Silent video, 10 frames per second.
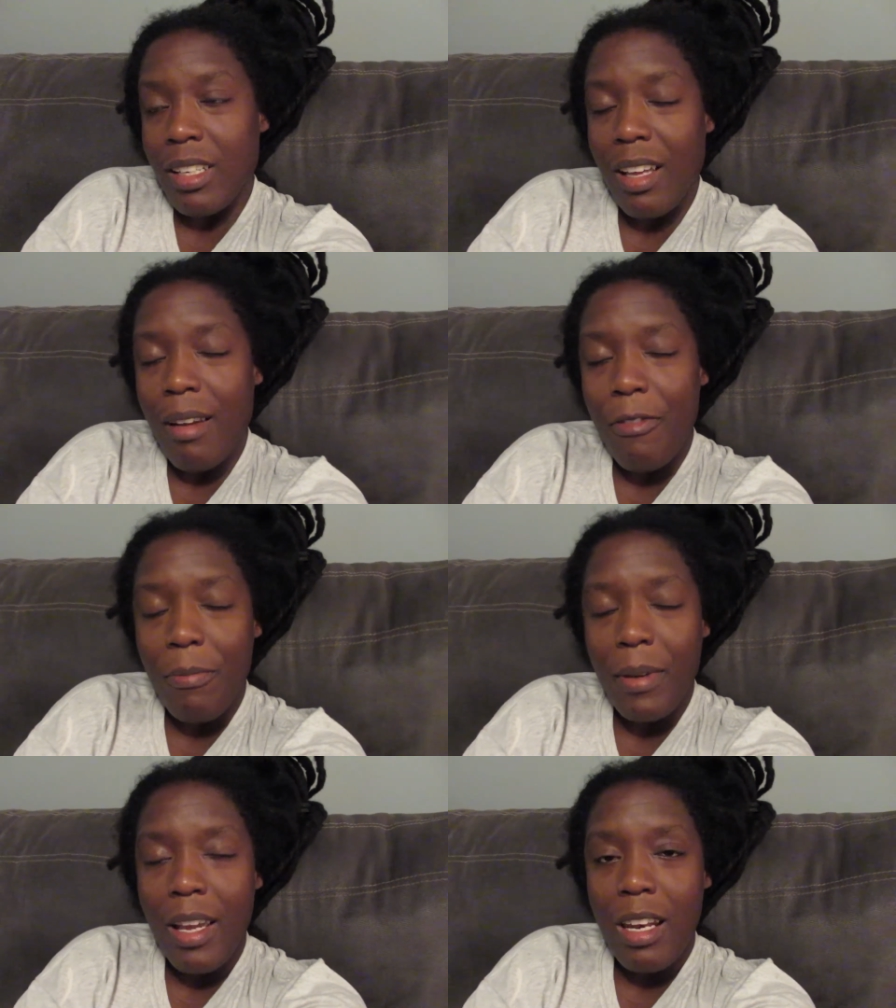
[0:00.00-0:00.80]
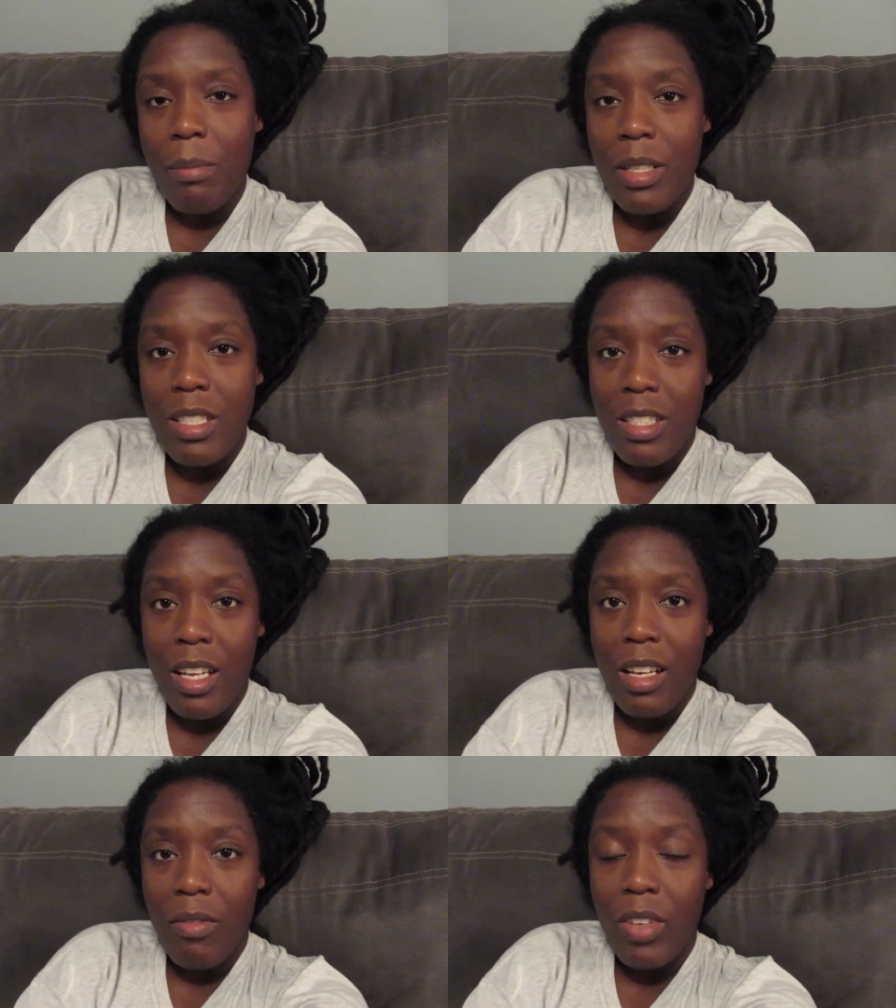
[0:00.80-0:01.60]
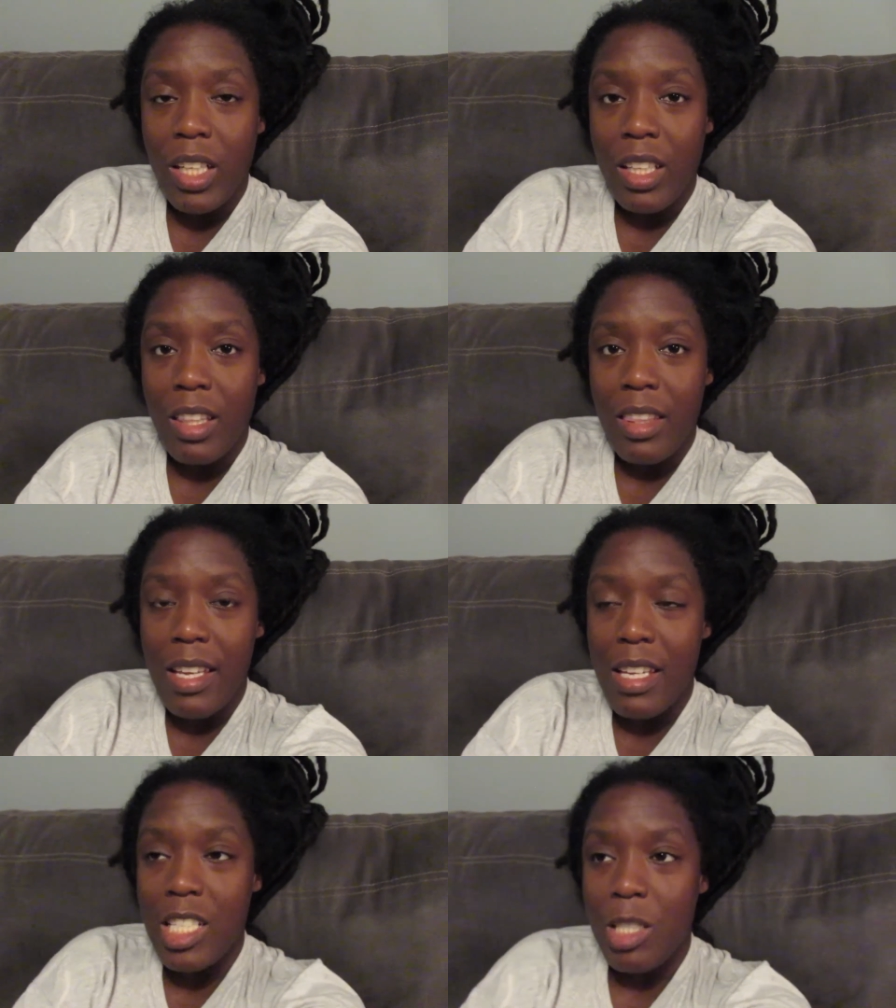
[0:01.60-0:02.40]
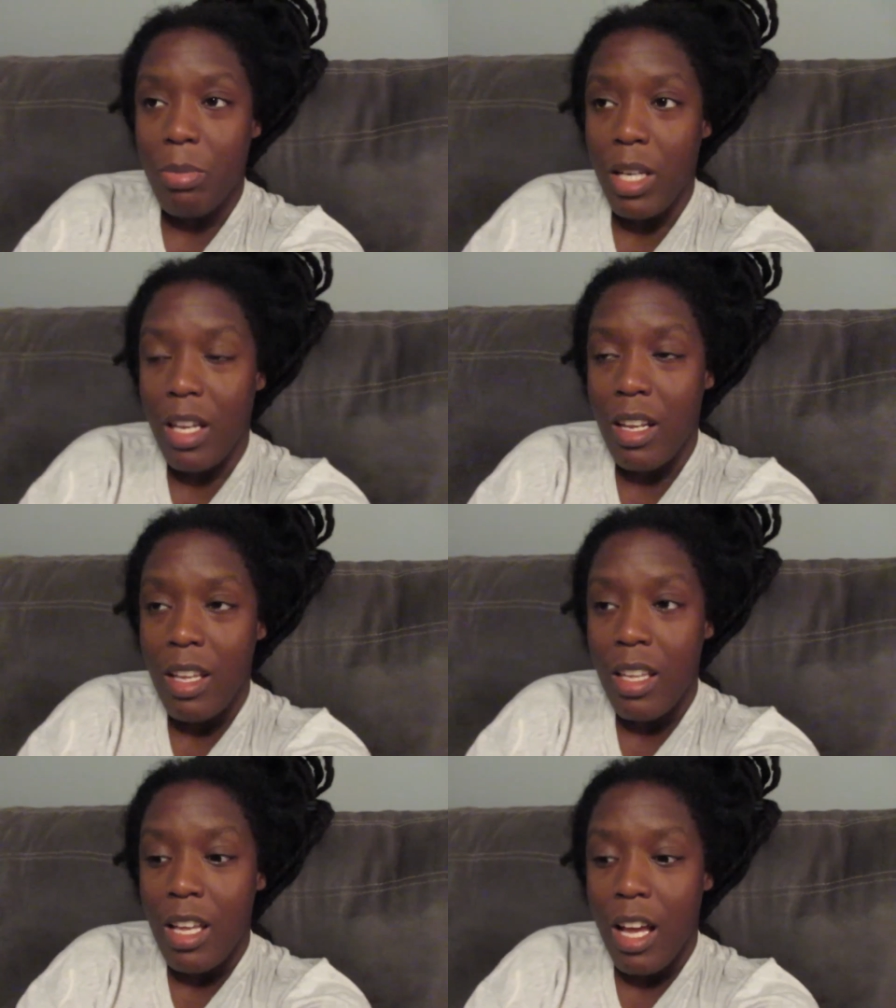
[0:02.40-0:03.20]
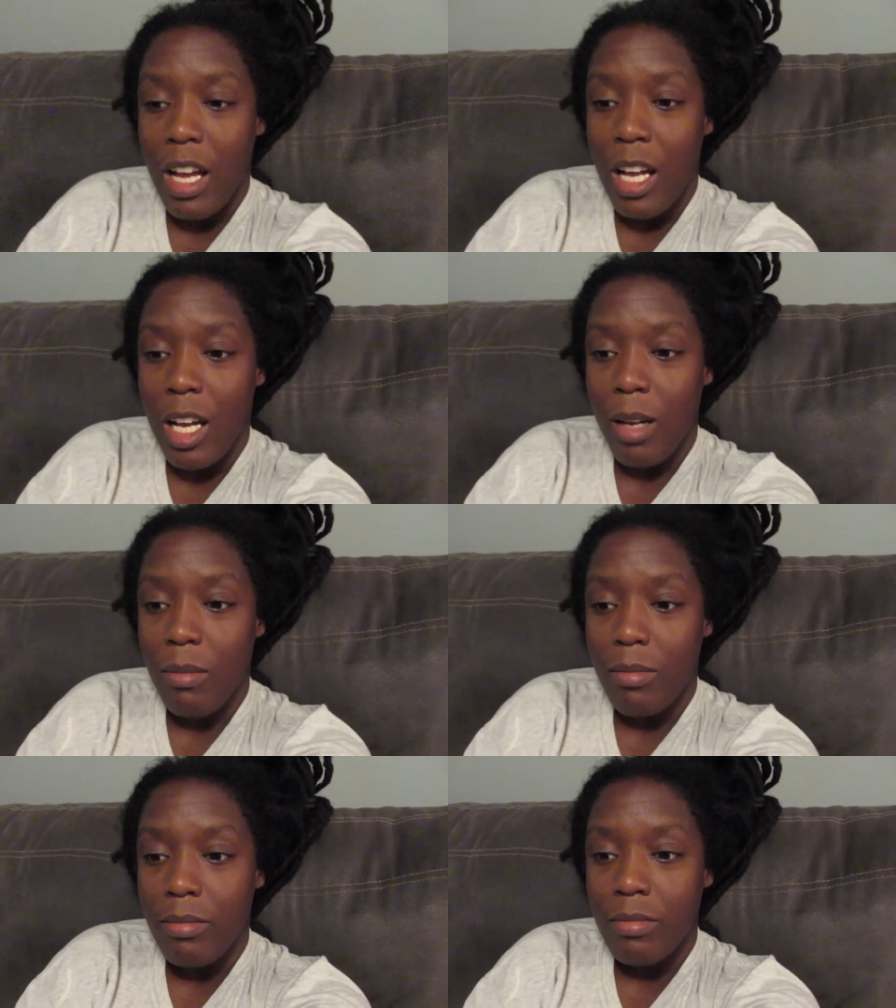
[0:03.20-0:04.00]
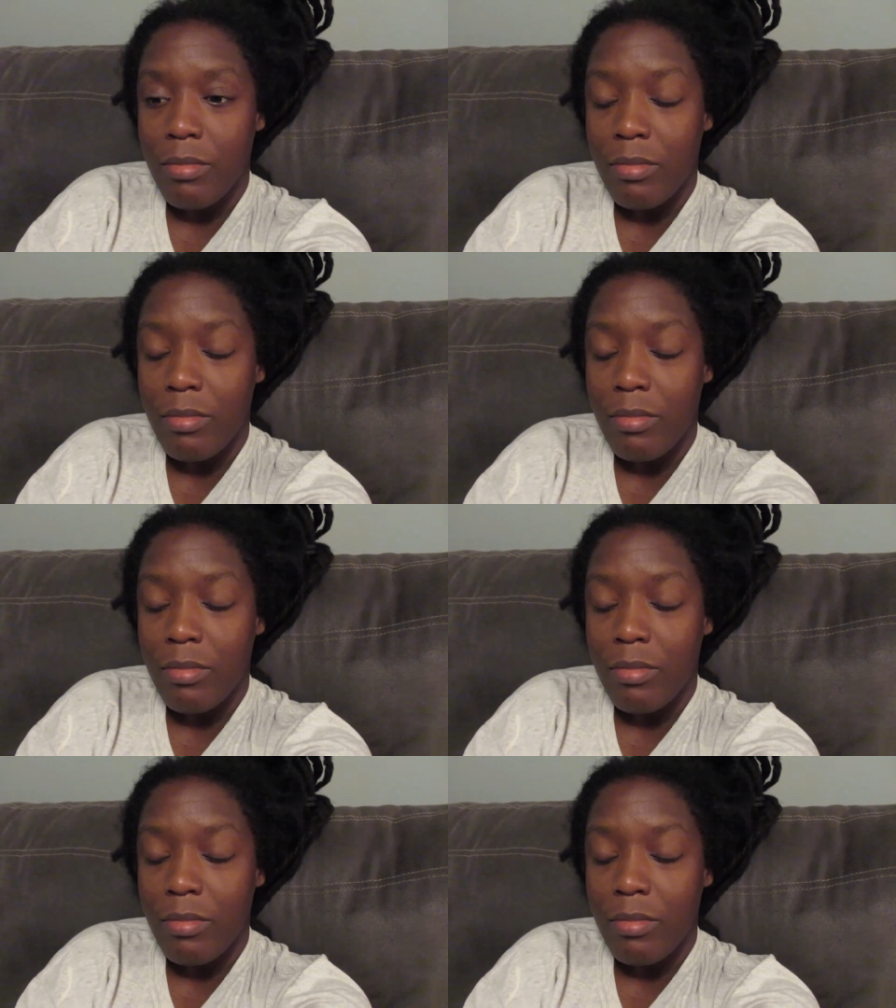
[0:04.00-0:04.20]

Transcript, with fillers: I've kind of been seeing conflicting things, but um,